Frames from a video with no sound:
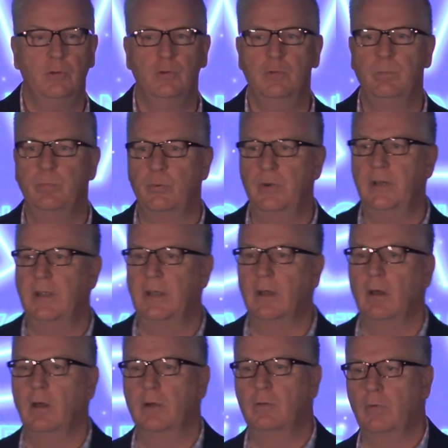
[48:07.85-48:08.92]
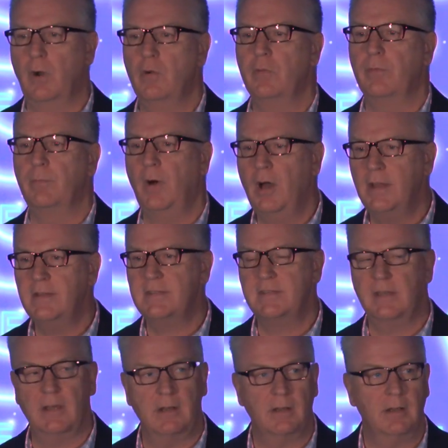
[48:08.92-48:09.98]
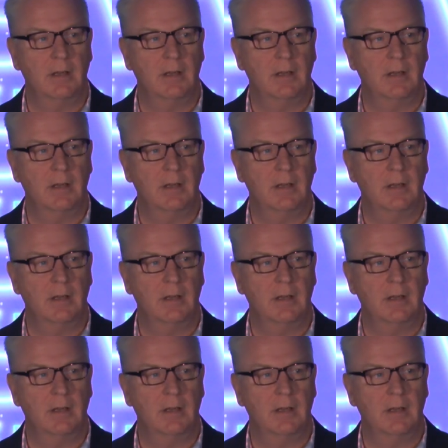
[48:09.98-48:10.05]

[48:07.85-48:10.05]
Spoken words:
who bring a growth mindset